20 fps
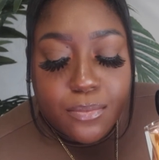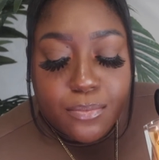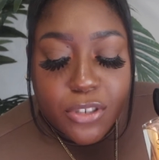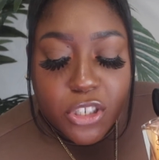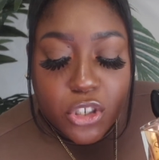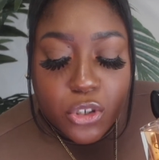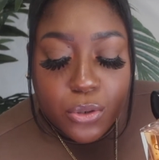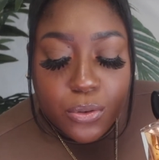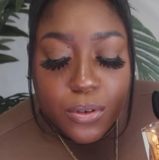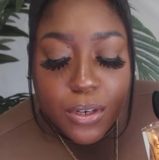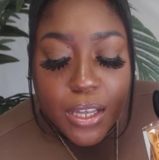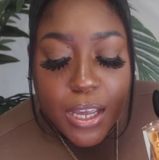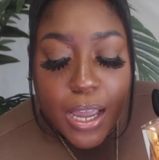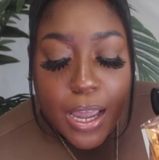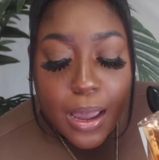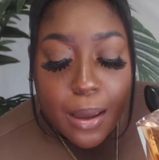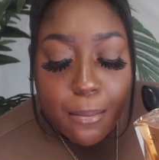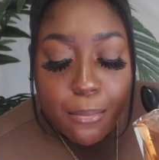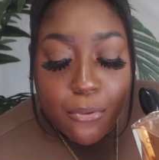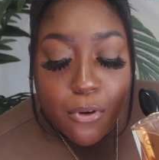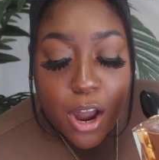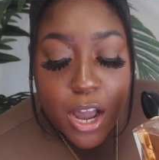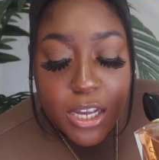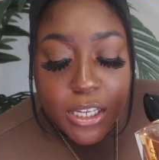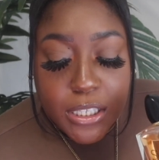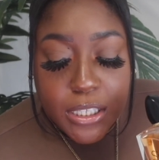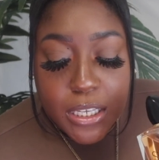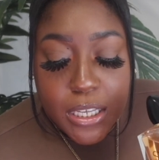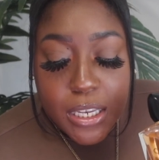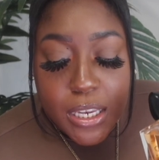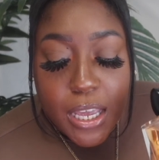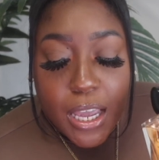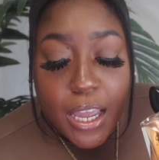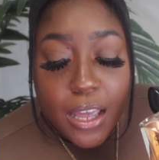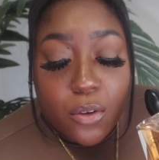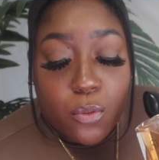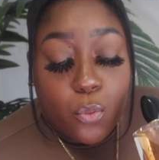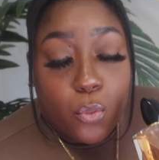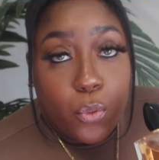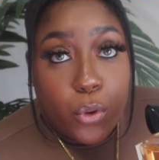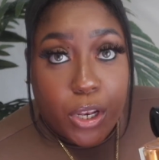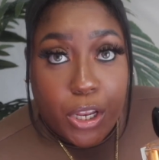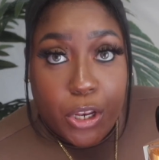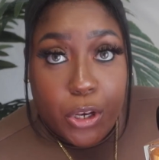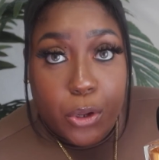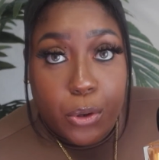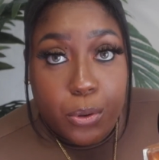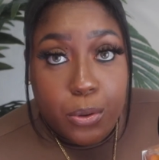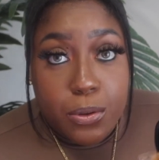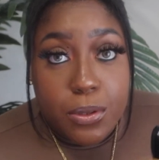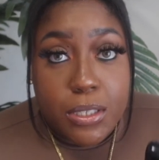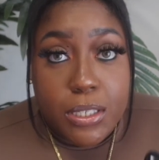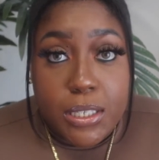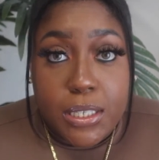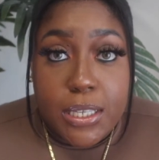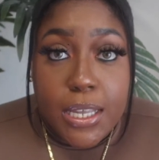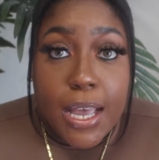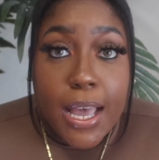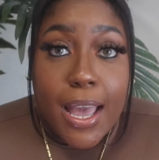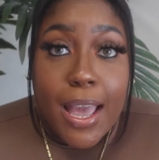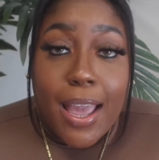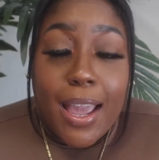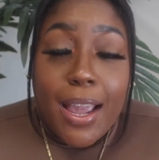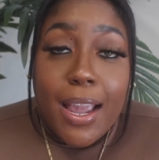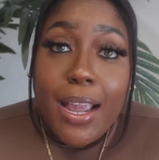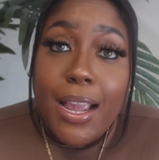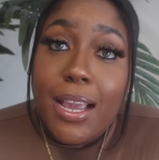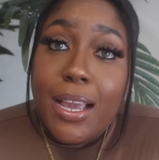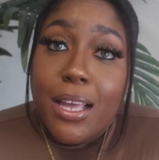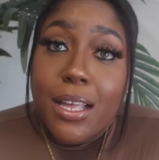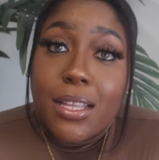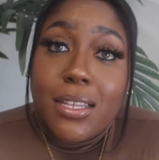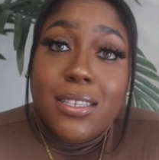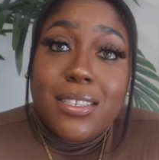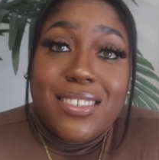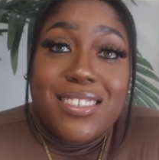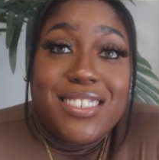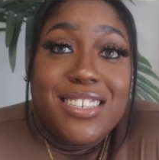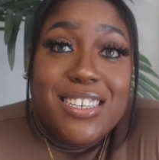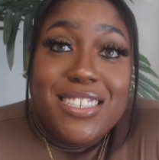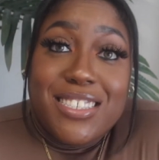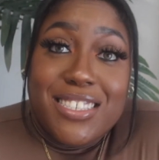patchouli, and broxton, and woody notes. And she's